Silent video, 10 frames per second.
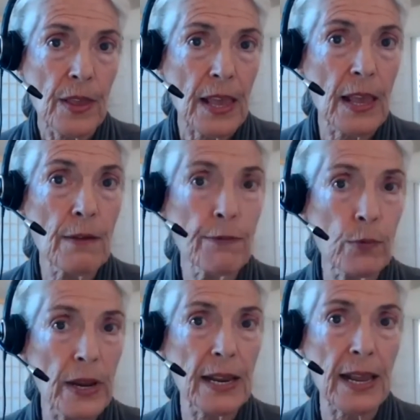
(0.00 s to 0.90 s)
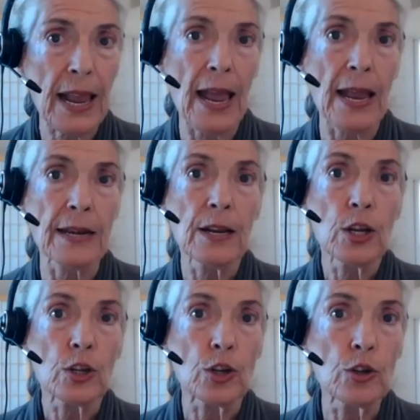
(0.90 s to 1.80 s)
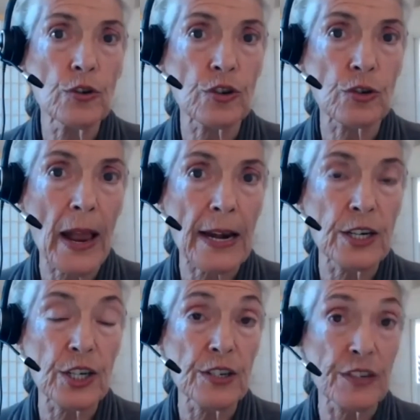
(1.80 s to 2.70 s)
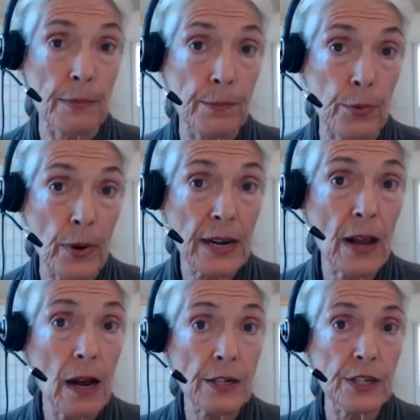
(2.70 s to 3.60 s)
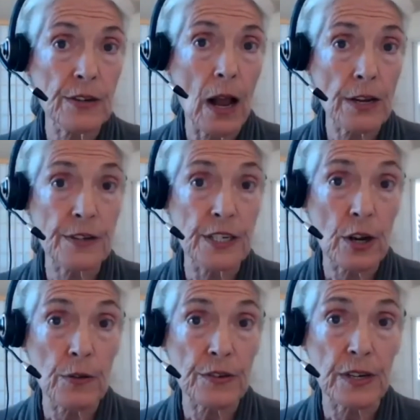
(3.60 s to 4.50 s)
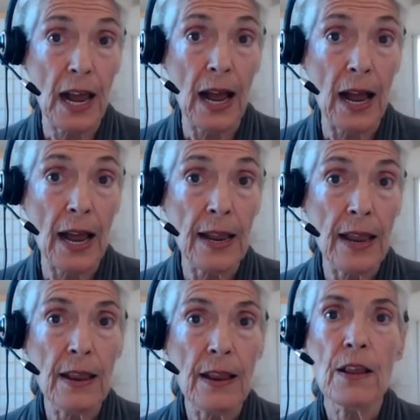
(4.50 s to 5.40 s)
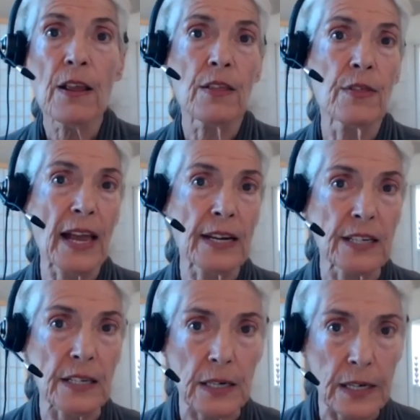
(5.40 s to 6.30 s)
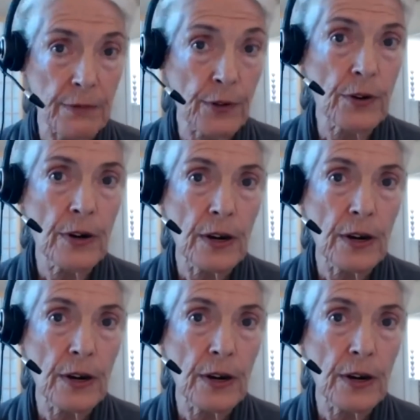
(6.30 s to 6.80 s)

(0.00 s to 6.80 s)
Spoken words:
if we can use strategies that bring oxytocin high, that deliver